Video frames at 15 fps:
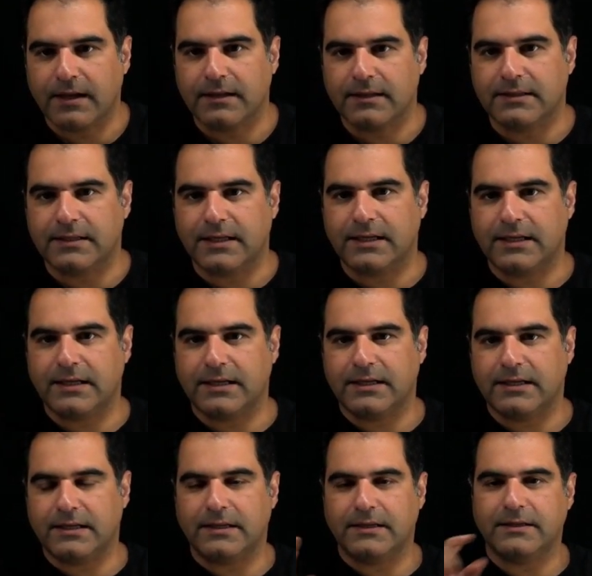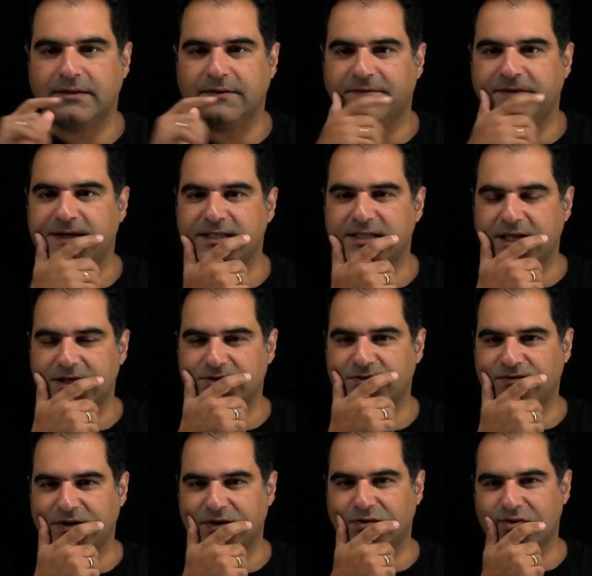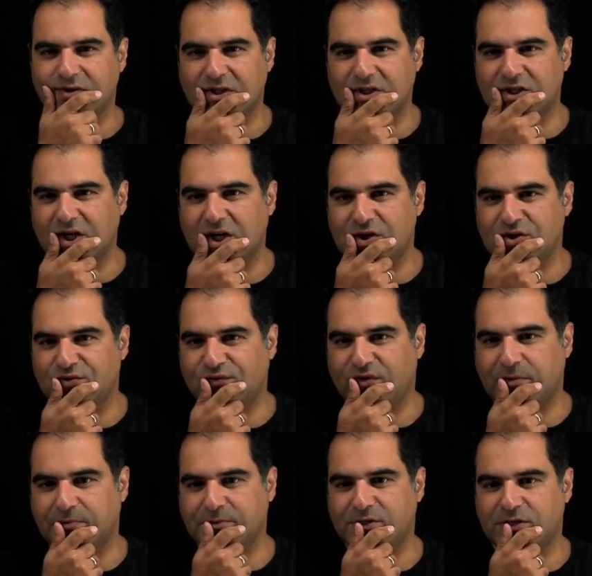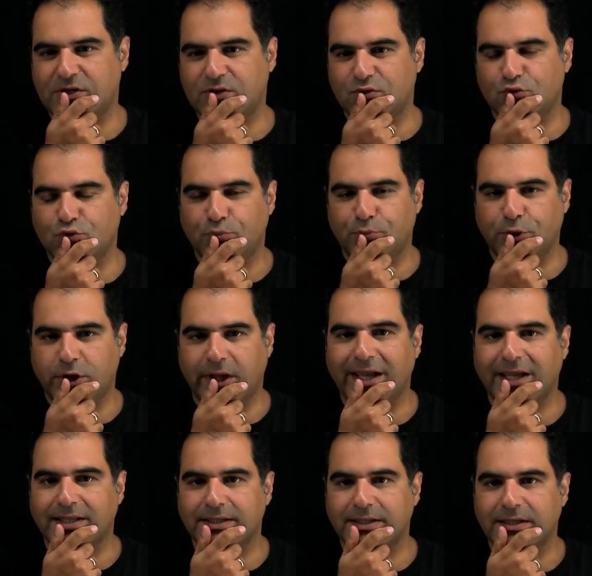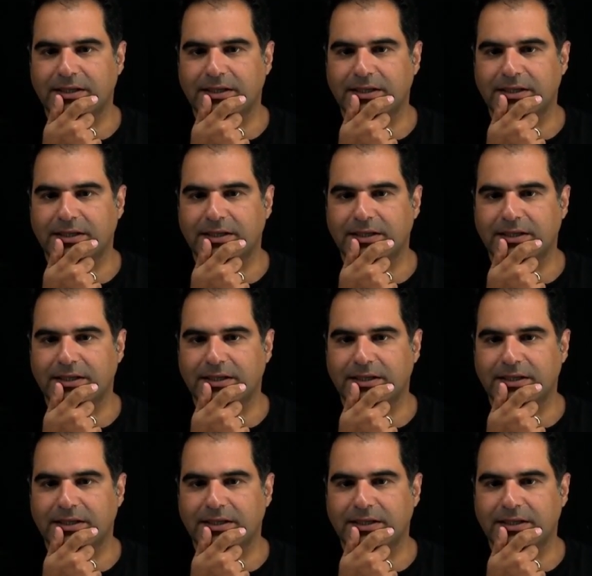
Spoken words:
the first natural frequency changed from 3 to 2.8.